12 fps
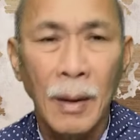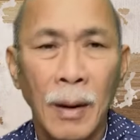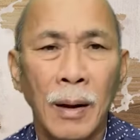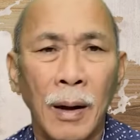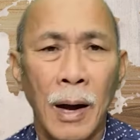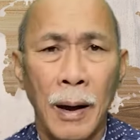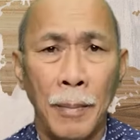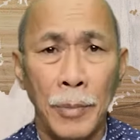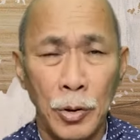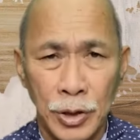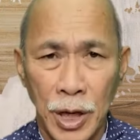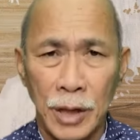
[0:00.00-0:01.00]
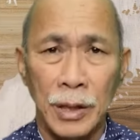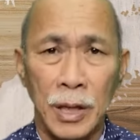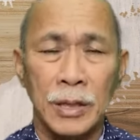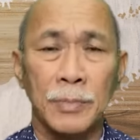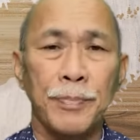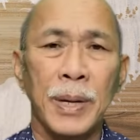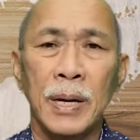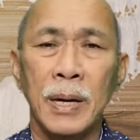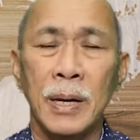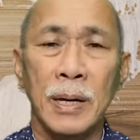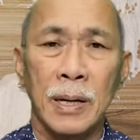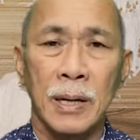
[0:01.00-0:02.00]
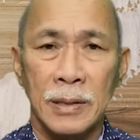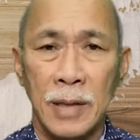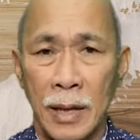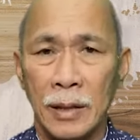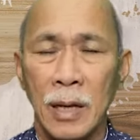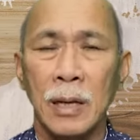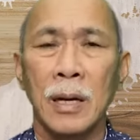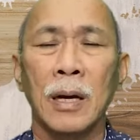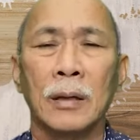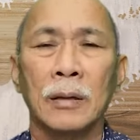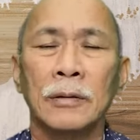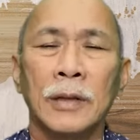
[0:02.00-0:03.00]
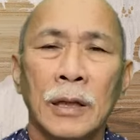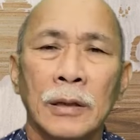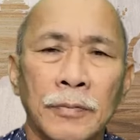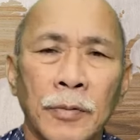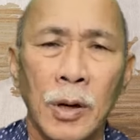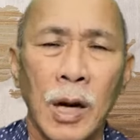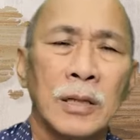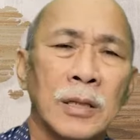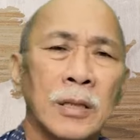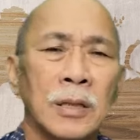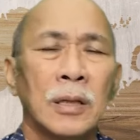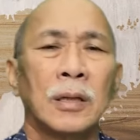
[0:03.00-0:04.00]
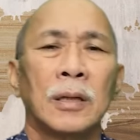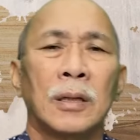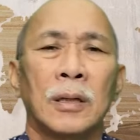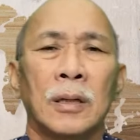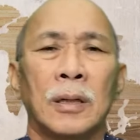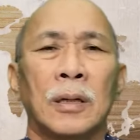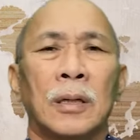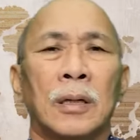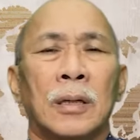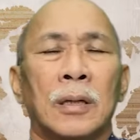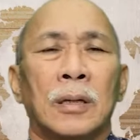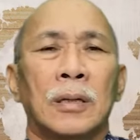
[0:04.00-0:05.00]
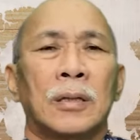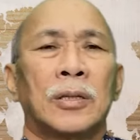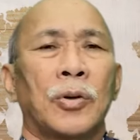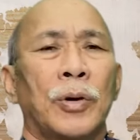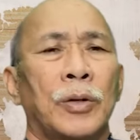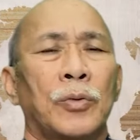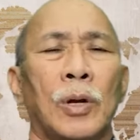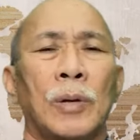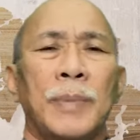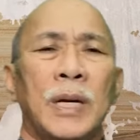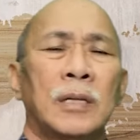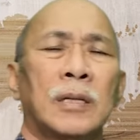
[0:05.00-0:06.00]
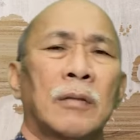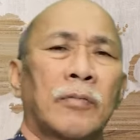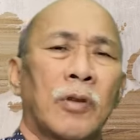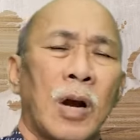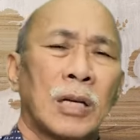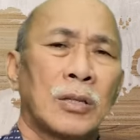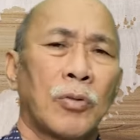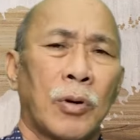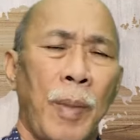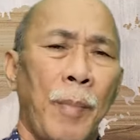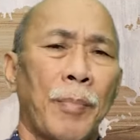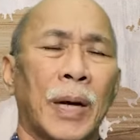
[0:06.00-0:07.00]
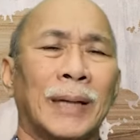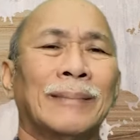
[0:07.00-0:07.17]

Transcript: I am using this B setting here, just for us, so it will be easier for us to remember.